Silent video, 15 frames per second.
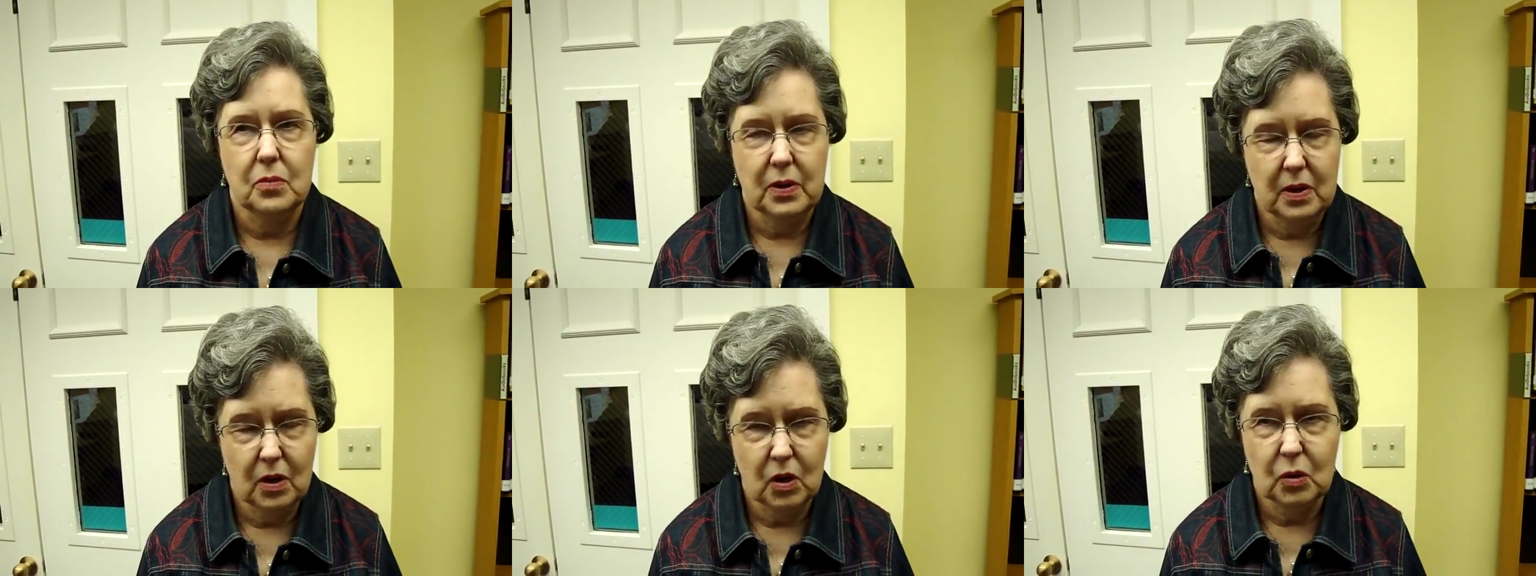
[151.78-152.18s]

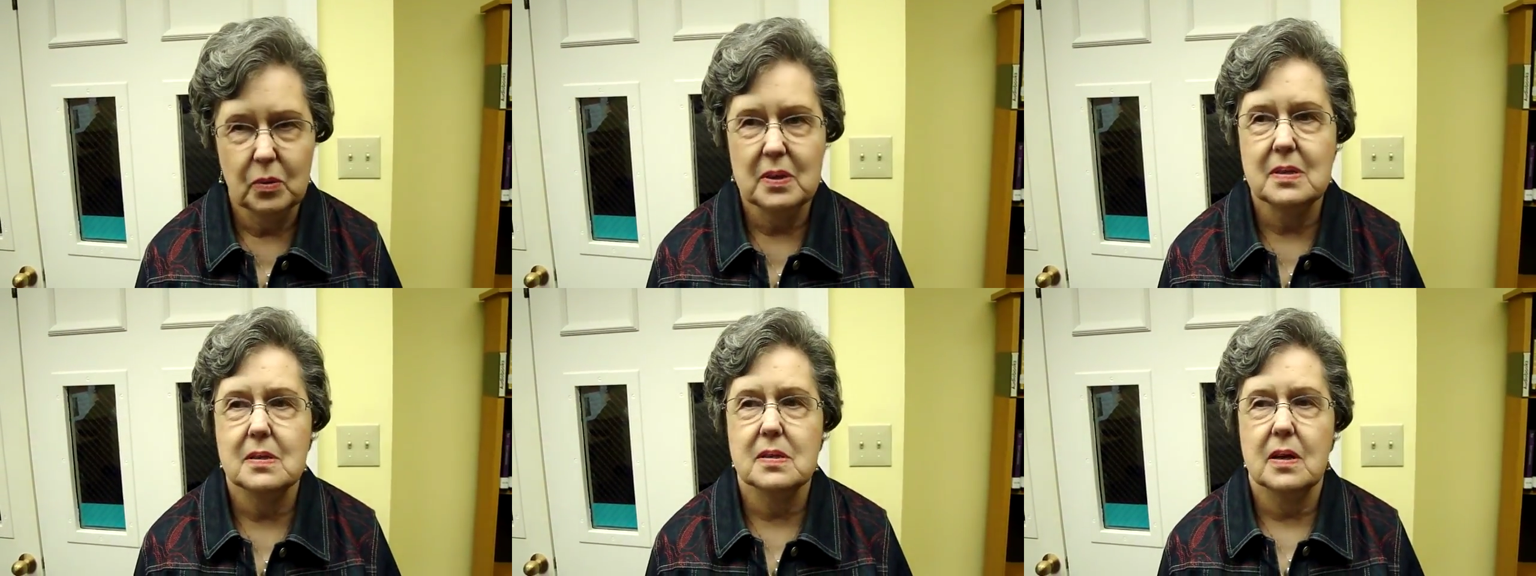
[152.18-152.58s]
we
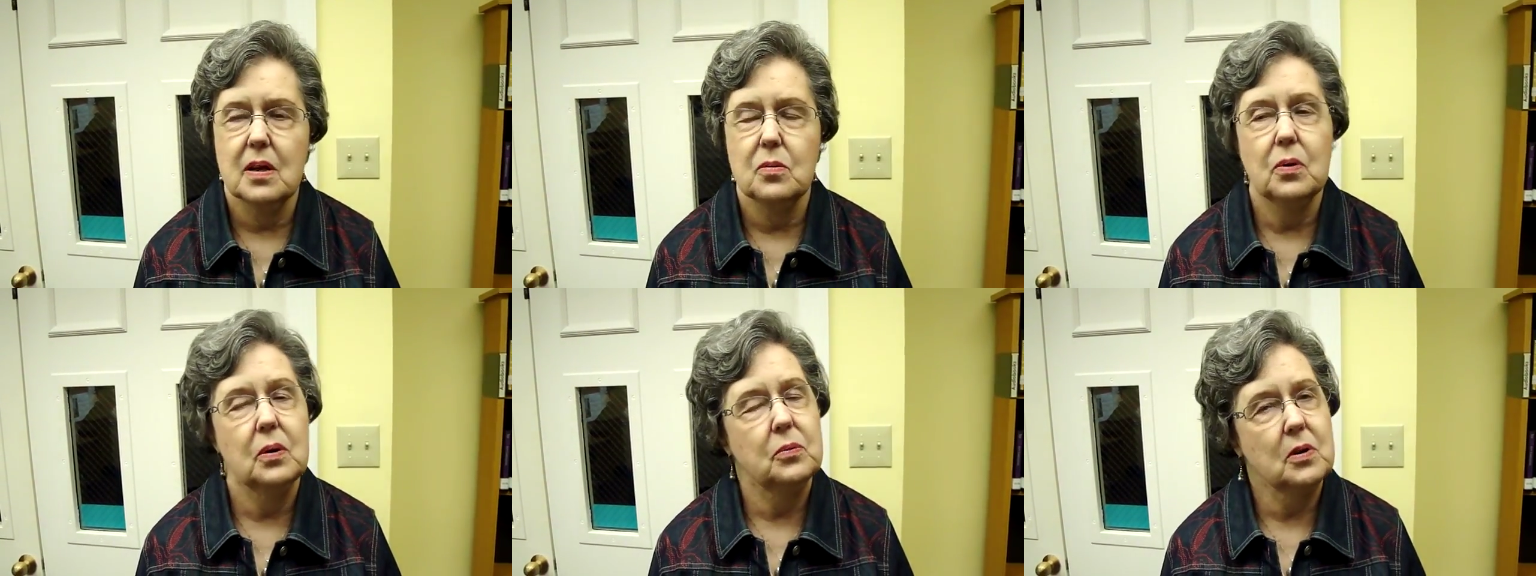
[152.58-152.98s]
always say
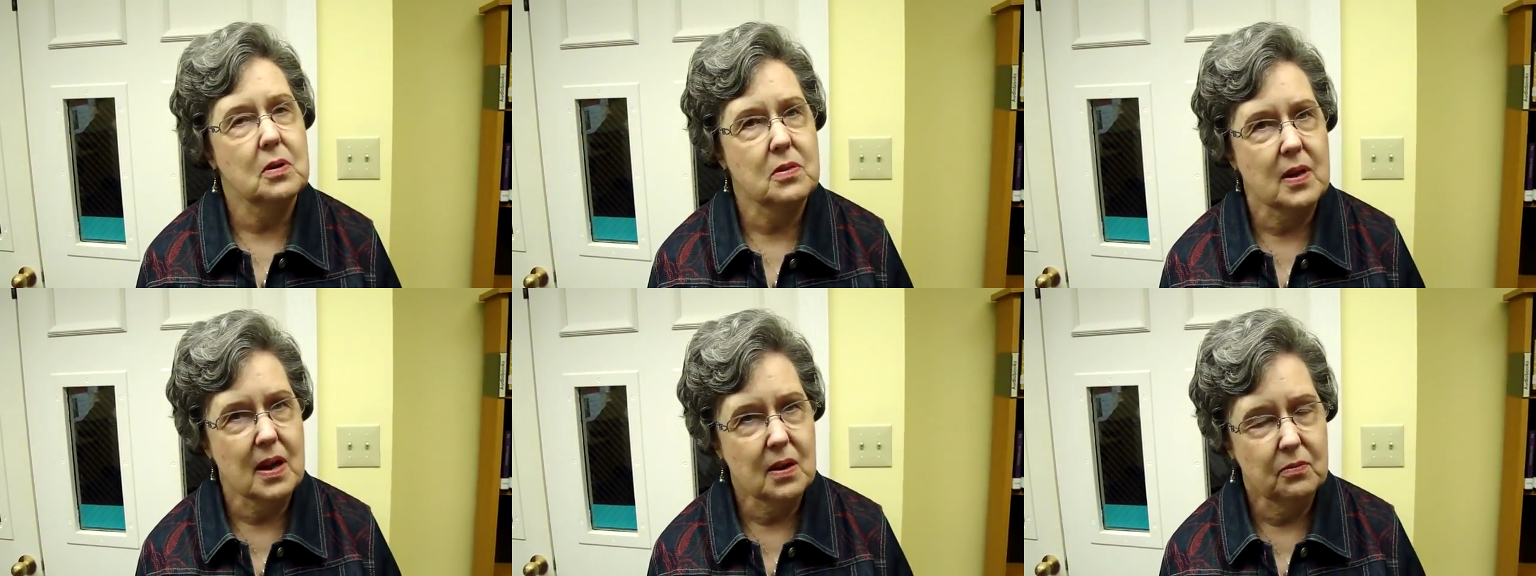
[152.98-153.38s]
what we're
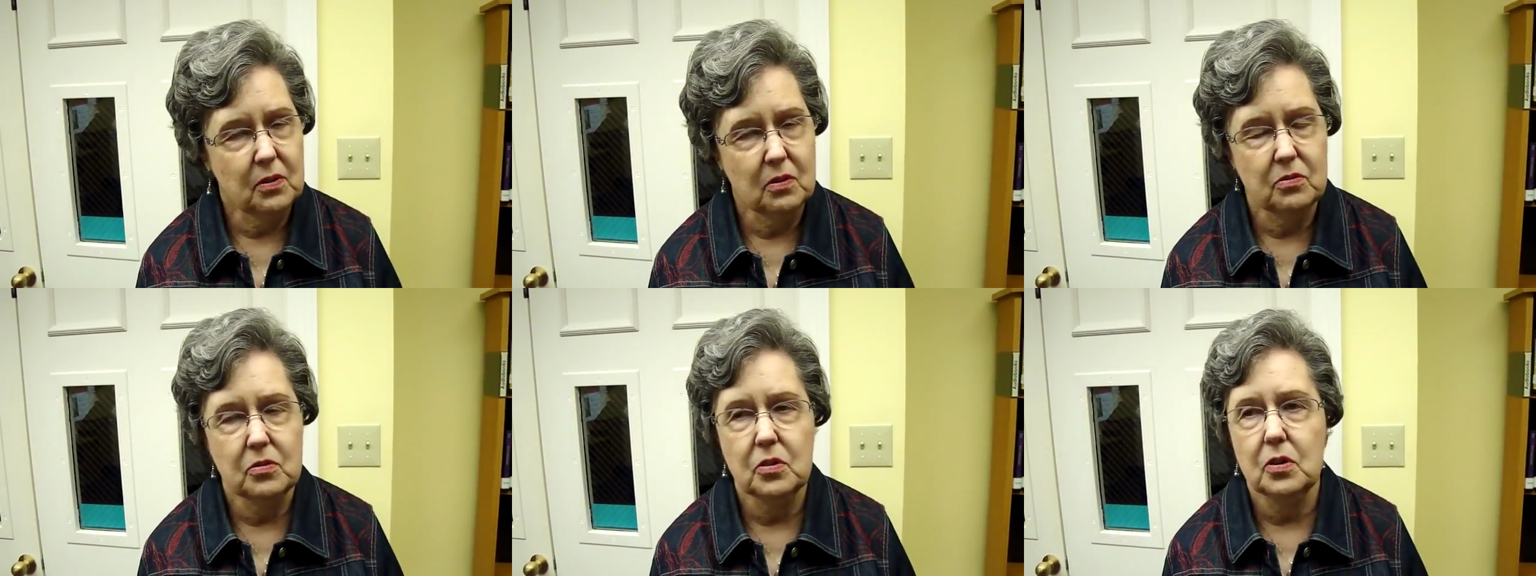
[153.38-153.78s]

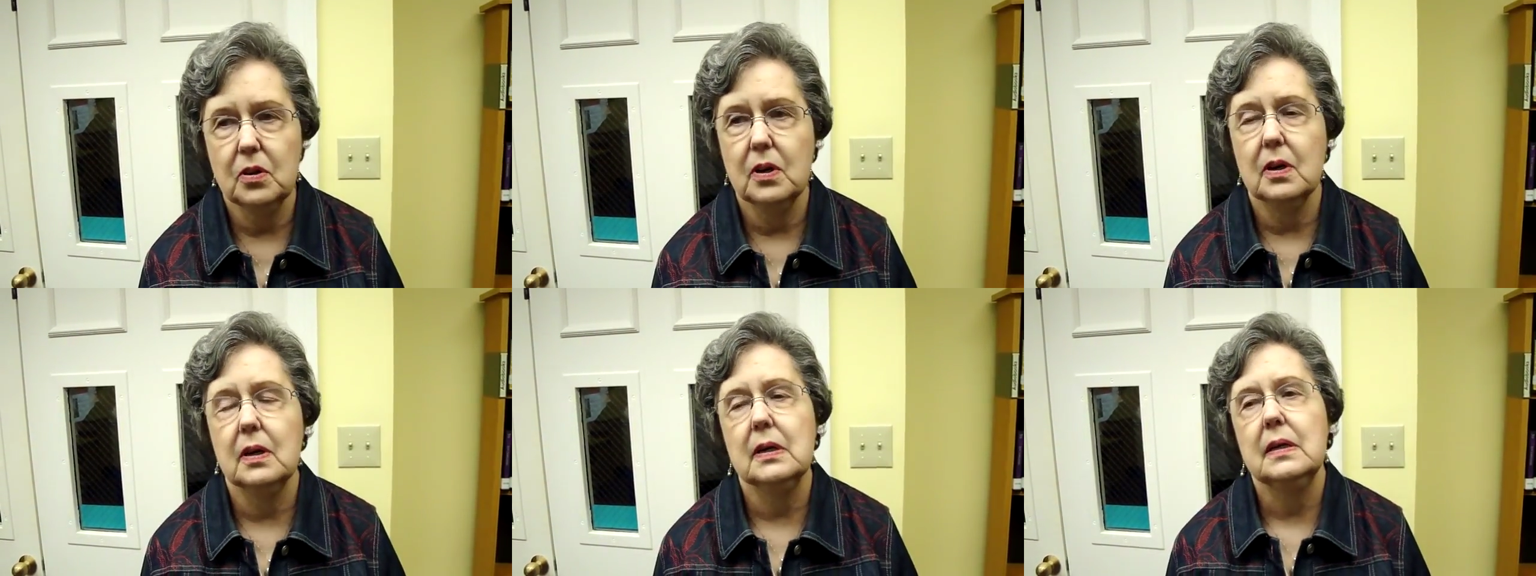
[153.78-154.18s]
thankful
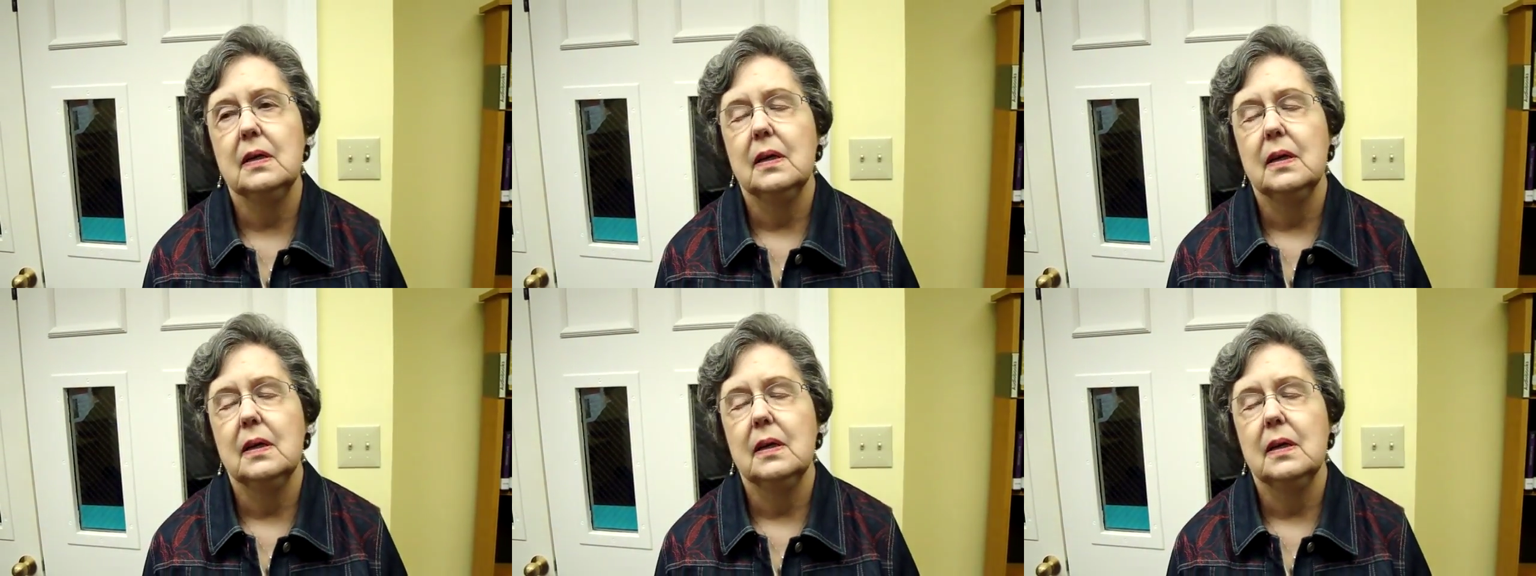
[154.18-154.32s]
for